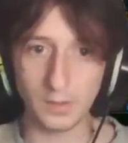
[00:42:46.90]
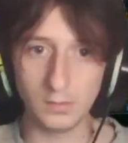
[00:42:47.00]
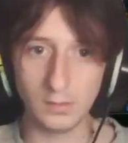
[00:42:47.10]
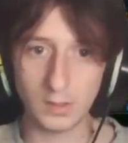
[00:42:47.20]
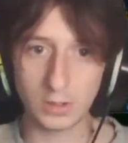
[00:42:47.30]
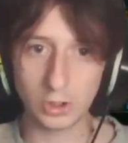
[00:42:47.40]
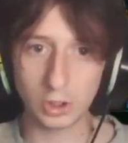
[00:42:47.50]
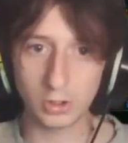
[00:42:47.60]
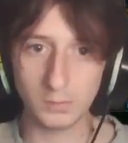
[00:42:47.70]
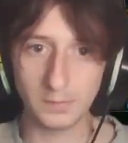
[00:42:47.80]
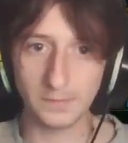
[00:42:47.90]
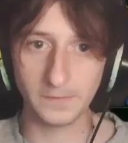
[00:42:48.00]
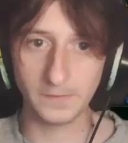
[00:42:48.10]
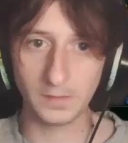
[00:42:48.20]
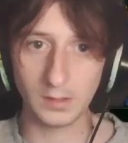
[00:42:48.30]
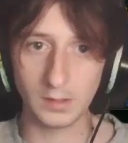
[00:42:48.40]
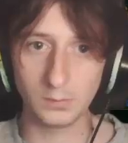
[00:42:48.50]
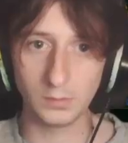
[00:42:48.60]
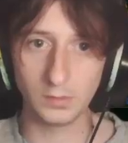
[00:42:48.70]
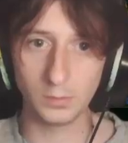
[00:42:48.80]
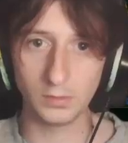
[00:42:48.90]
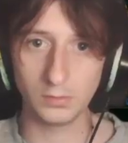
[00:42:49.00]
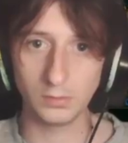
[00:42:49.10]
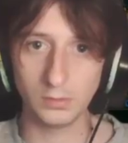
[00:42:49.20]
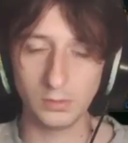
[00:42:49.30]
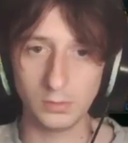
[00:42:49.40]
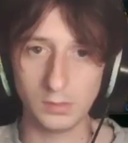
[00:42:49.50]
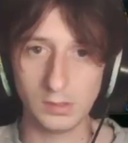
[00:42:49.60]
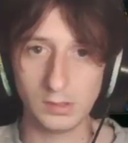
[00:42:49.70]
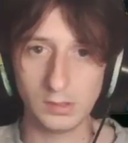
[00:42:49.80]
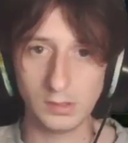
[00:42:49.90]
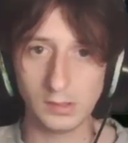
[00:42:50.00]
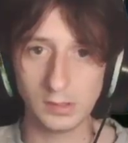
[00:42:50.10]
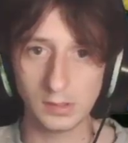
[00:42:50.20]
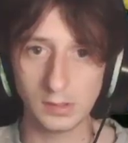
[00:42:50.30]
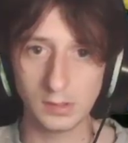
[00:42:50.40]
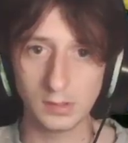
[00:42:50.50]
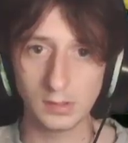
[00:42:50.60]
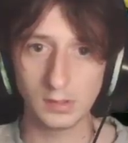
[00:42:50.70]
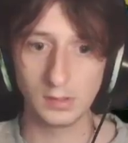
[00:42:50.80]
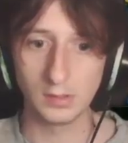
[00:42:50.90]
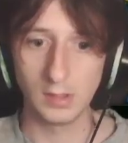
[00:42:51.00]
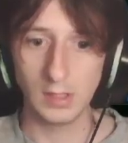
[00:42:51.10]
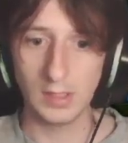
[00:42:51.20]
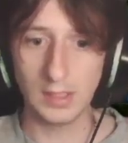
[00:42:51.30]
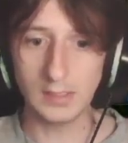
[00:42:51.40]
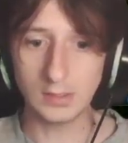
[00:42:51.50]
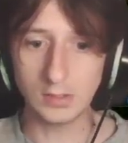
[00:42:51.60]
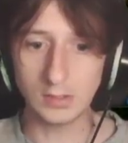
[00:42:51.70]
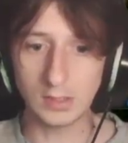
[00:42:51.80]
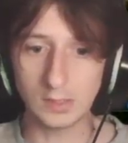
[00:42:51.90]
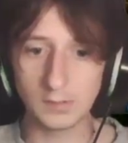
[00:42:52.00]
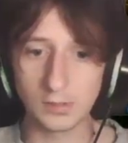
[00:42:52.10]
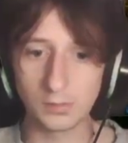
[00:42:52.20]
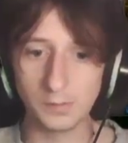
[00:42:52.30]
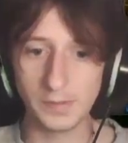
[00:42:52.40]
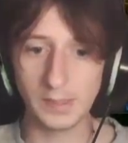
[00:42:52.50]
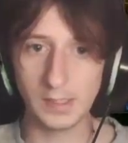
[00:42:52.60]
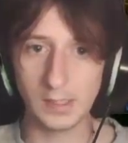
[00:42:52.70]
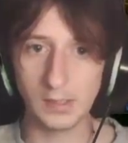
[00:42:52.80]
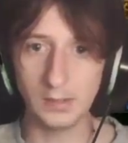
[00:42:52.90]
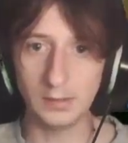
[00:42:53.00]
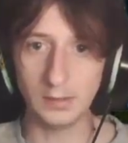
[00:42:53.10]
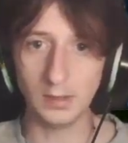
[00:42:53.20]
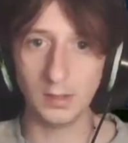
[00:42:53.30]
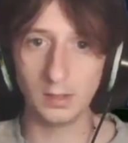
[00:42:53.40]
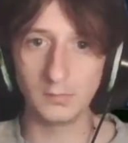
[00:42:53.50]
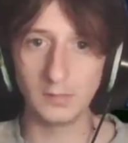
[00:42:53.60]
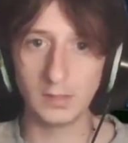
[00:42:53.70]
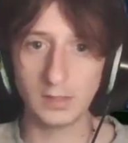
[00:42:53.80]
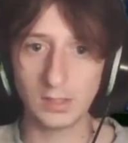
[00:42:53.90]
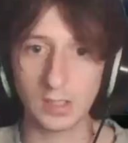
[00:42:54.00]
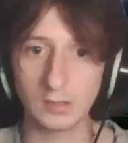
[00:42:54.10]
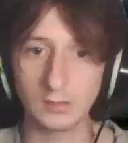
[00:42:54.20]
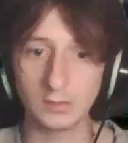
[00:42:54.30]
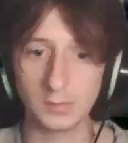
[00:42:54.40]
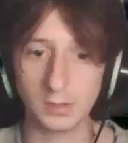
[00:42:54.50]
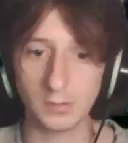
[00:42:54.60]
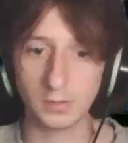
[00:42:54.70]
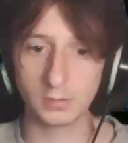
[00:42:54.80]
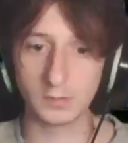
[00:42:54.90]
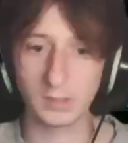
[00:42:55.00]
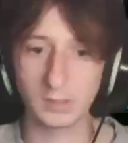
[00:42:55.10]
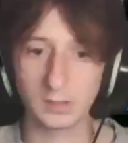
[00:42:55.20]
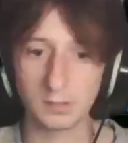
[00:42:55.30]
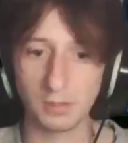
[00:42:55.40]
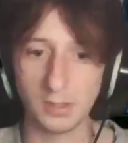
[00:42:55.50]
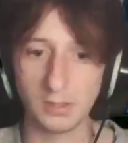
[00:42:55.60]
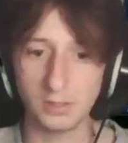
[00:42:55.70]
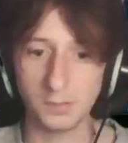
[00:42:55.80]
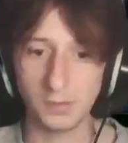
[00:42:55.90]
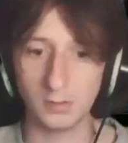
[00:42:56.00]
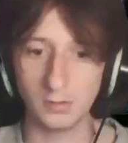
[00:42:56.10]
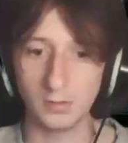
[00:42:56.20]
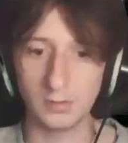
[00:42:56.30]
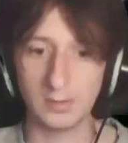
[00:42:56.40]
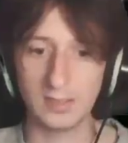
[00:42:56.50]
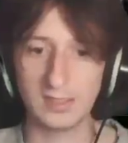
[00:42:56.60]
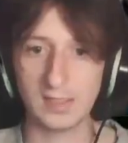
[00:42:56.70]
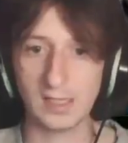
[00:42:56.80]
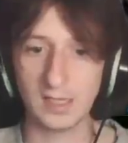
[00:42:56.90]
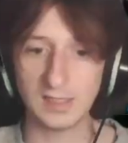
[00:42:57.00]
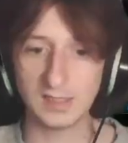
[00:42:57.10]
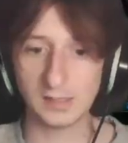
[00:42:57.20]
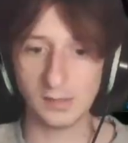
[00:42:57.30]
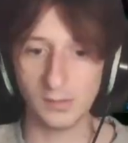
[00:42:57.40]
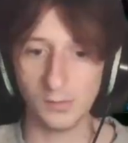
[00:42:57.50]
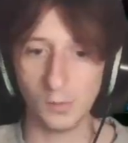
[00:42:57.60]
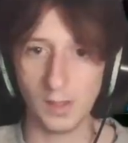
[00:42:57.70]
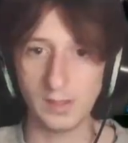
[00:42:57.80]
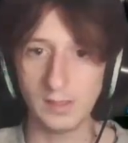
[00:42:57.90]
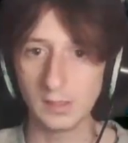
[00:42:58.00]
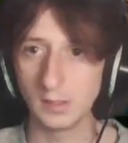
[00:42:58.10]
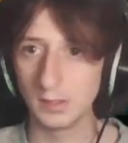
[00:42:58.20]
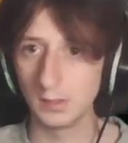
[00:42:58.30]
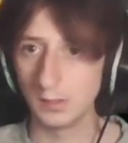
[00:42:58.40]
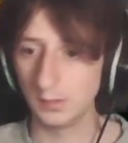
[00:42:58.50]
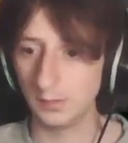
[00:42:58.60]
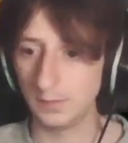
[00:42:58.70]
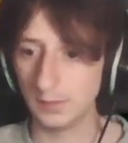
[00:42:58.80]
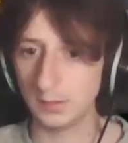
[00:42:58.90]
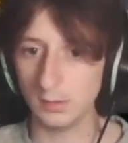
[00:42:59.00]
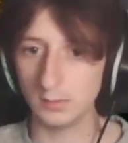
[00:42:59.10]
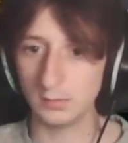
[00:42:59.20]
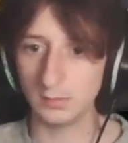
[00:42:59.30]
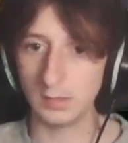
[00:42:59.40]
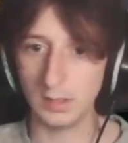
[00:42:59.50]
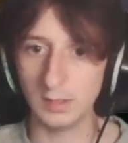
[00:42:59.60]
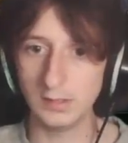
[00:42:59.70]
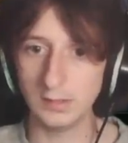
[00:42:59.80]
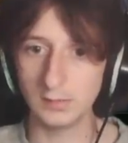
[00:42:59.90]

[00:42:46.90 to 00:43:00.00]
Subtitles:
You guys should be fine with what you're doing. It is good to keep this group in here. Yes, you kind of use them as combat troops against the spiders, but they kind of stay out of the way of this lot dying.